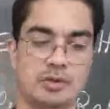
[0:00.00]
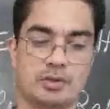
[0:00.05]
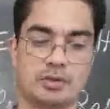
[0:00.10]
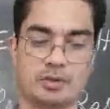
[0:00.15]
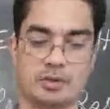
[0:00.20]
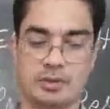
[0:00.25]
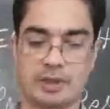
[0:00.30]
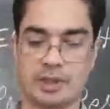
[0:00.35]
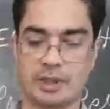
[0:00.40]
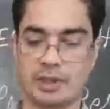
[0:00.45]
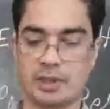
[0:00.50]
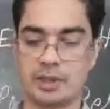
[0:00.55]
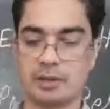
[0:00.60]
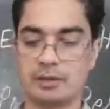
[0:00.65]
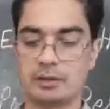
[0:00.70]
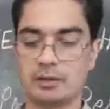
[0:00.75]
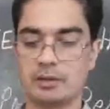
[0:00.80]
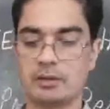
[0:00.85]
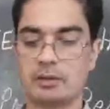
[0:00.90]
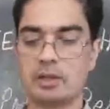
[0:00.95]
So there
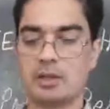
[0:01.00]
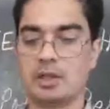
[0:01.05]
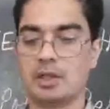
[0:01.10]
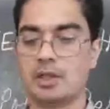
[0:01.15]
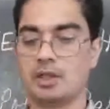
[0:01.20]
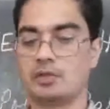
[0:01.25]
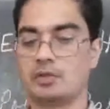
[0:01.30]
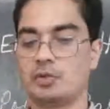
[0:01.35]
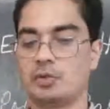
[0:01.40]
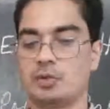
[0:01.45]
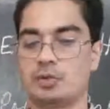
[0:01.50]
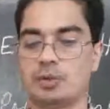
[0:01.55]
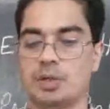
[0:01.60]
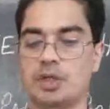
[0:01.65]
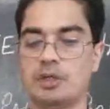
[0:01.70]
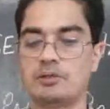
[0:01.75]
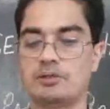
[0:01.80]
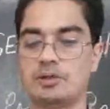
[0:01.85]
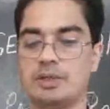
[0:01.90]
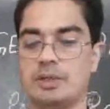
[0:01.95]
are
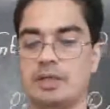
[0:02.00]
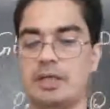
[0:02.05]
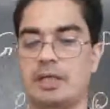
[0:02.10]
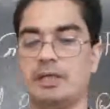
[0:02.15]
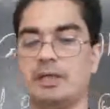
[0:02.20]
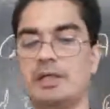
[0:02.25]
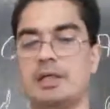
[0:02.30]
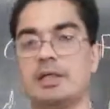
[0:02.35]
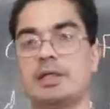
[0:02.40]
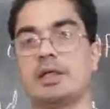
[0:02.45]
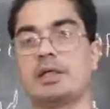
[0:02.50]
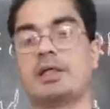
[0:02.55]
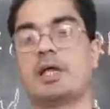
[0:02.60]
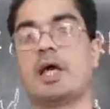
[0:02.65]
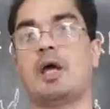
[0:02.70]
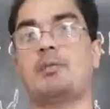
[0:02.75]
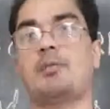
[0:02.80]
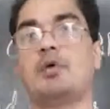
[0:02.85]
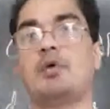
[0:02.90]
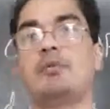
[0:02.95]
2,800
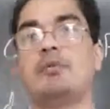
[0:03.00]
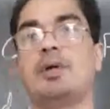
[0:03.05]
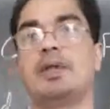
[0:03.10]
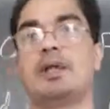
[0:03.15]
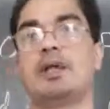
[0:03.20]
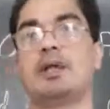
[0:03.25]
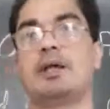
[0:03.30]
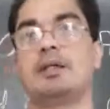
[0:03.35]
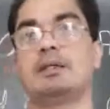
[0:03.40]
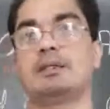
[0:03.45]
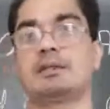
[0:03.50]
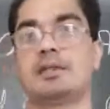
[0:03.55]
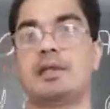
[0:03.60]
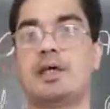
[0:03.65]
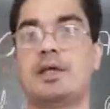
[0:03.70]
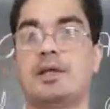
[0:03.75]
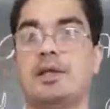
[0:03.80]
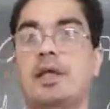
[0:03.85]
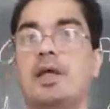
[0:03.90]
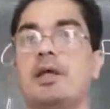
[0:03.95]
types of minerals
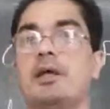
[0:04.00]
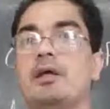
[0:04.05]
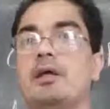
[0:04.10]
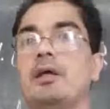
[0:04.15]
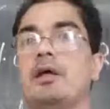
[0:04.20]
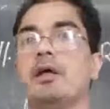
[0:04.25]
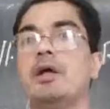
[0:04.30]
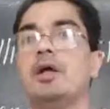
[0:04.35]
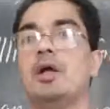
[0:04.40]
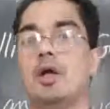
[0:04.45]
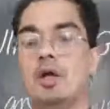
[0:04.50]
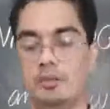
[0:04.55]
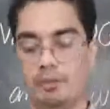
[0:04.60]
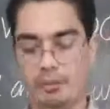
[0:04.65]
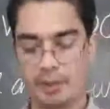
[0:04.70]
are there,